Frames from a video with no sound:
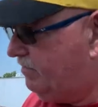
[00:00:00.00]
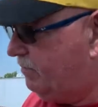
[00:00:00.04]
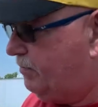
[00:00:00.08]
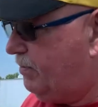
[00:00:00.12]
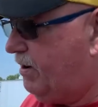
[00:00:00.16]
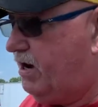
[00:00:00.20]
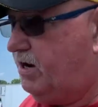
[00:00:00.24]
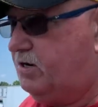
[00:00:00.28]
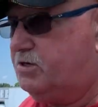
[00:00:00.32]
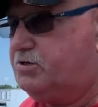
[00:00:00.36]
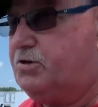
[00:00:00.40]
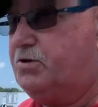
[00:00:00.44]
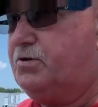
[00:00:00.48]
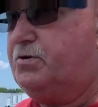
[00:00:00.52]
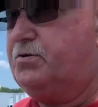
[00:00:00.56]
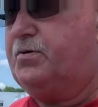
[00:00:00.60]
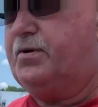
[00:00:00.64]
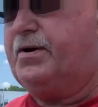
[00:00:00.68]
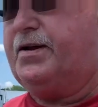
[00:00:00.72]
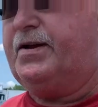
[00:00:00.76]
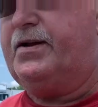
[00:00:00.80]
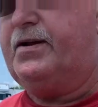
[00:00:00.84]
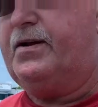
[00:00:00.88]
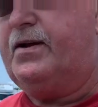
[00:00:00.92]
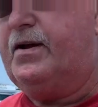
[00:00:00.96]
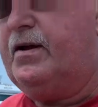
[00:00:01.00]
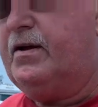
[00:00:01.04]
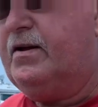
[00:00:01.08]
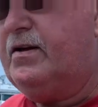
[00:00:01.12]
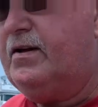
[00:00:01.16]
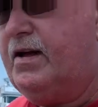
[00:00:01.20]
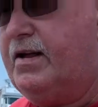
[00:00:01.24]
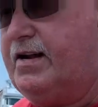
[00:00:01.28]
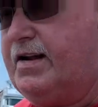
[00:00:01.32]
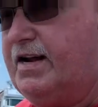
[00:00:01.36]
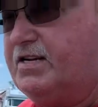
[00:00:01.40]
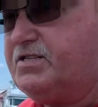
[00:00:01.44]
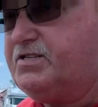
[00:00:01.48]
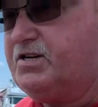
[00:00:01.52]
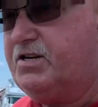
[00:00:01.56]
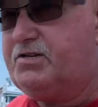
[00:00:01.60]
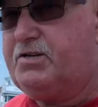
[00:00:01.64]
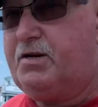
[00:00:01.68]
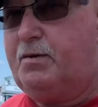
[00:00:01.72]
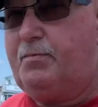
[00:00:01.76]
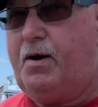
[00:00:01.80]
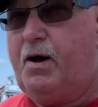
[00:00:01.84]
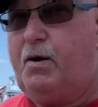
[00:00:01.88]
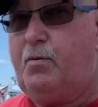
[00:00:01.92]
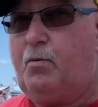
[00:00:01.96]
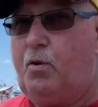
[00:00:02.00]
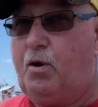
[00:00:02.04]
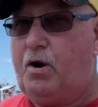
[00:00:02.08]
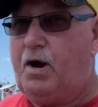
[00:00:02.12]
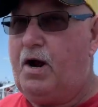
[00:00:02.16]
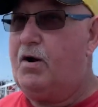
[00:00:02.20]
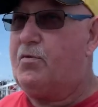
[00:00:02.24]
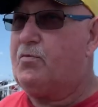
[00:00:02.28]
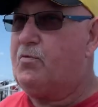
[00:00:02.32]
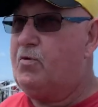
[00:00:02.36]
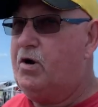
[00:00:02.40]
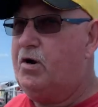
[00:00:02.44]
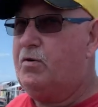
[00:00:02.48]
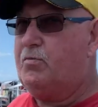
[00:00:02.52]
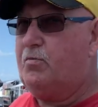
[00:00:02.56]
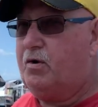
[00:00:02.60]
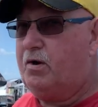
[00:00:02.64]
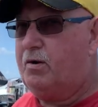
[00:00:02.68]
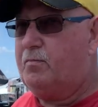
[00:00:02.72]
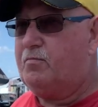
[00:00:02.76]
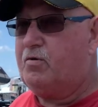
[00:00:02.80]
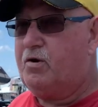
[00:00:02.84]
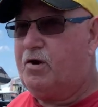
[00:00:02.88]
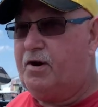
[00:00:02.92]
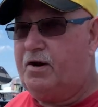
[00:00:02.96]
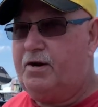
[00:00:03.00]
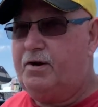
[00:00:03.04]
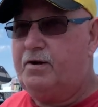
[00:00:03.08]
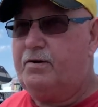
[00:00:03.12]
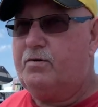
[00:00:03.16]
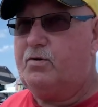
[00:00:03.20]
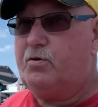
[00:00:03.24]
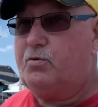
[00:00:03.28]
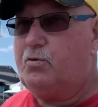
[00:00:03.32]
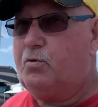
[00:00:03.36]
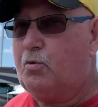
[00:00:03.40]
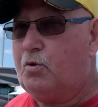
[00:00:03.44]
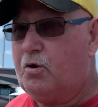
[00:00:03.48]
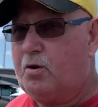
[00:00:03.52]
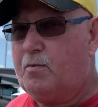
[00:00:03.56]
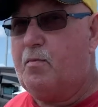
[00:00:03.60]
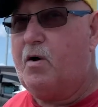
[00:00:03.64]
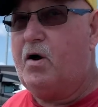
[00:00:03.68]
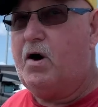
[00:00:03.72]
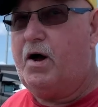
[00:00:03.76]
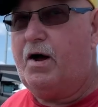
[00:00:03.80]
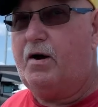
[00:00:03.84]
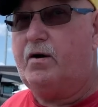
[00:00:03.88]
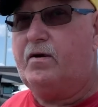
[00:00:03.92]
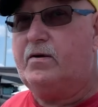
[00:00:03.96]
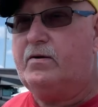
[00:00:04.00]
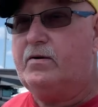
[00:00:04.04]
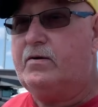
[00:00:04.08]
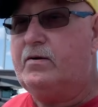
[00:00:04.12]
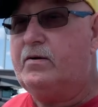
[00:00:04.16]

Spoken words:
a parachute on it, and that's just about what I run when I'm running quarter mile.